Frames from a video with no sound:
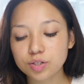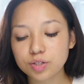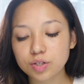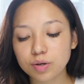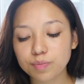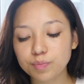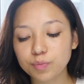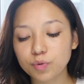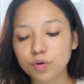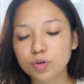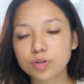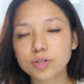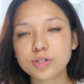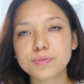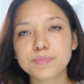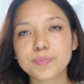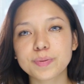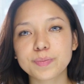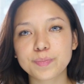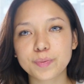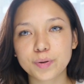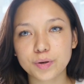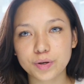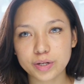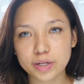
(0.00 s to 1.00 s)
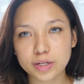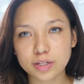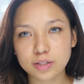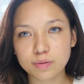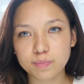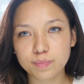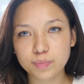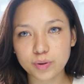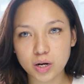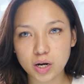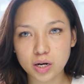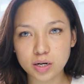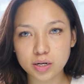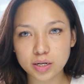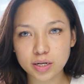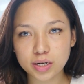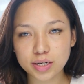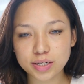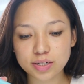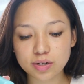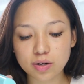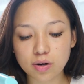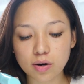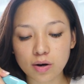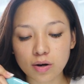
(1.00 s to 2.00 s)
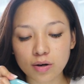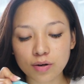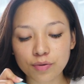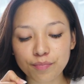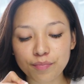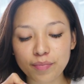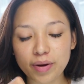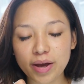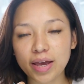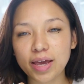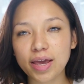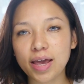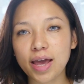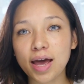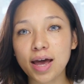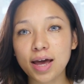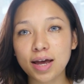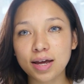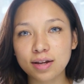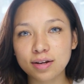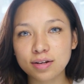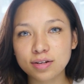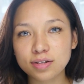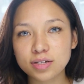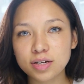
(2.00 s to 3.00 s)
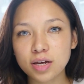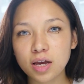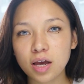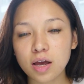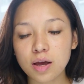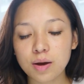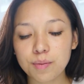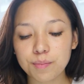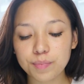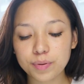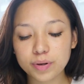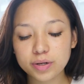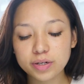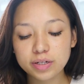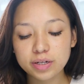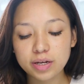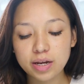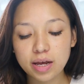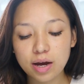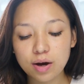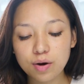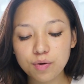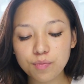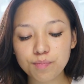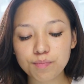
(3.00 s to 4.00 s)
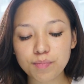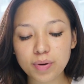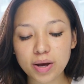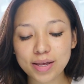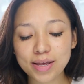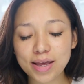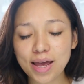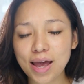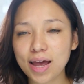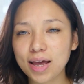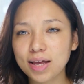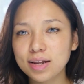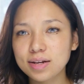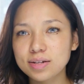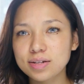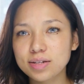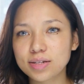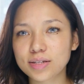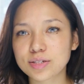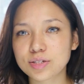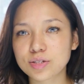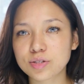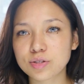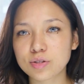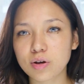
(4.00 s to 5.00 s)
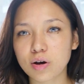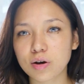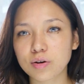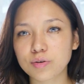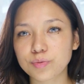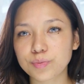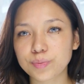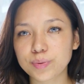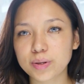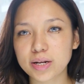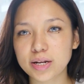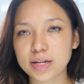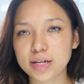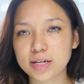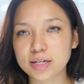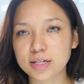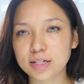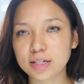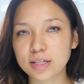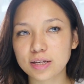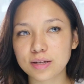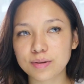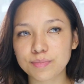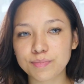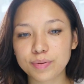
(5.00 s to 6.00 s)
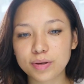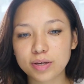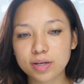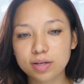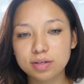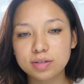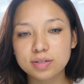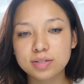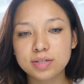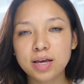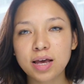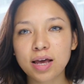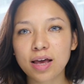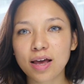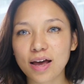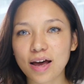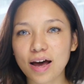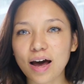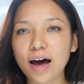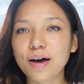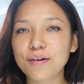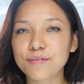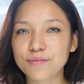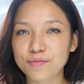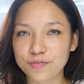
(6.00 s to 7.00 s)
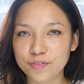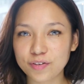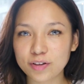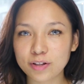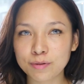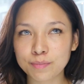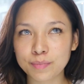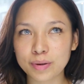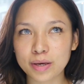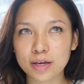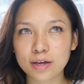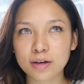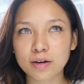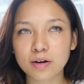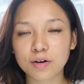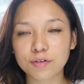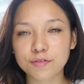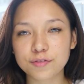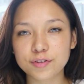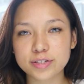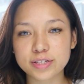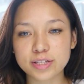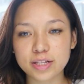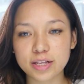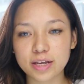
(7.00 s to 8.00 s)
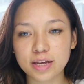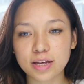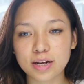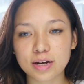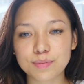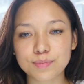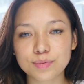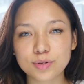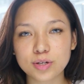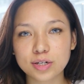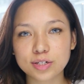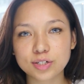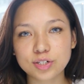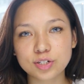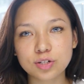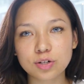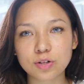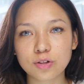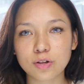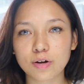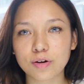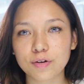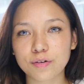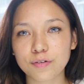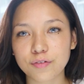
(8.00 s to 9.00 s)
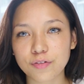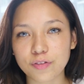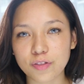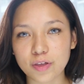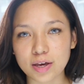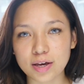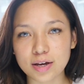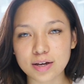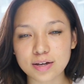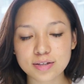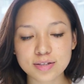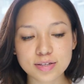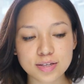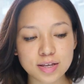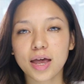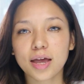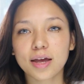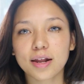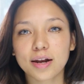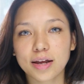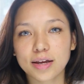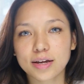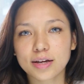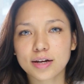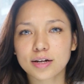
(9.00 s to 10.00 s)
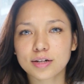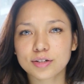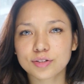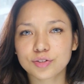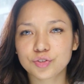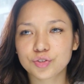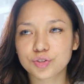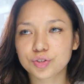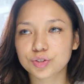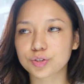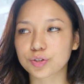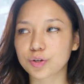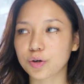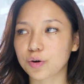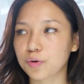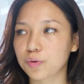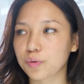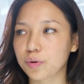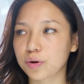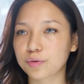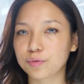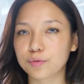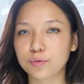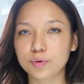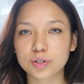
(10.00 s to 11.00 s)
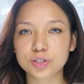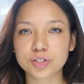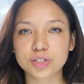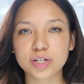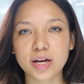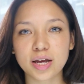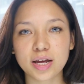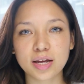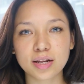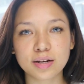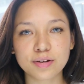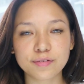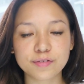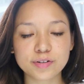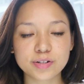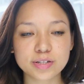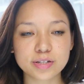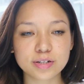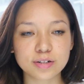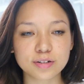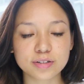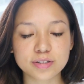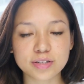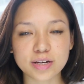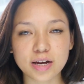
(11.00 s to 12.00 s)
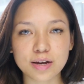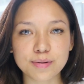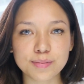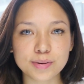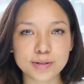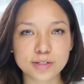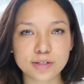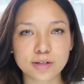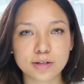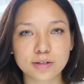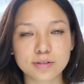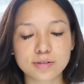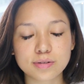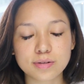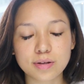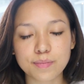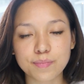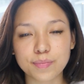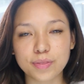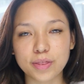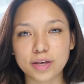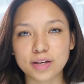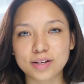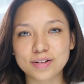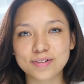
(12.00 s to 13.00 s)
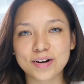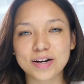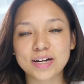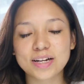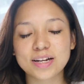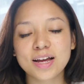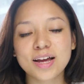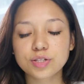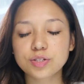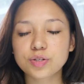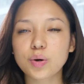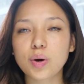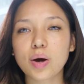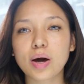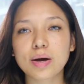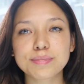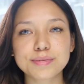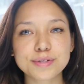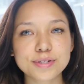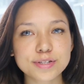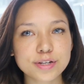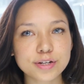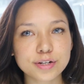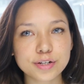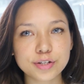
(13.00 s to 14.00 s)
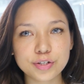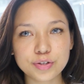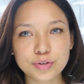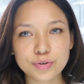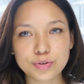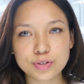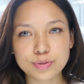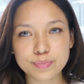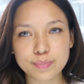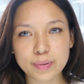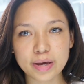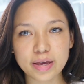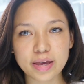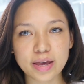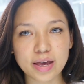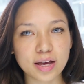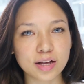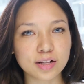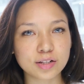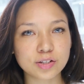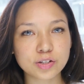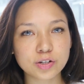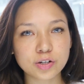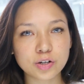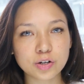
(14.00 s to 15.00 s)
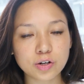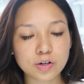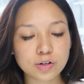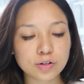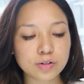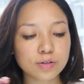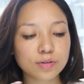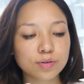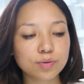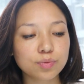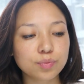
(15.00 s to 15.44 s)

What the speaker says: So I'm going to be putting the product on my hand, but now my hand is not really clean because I'm filming obviously and I'm touching a lot of things, and I can't just go and wash hand every single time I touch something, right? So I'm just gonna use my alcohol,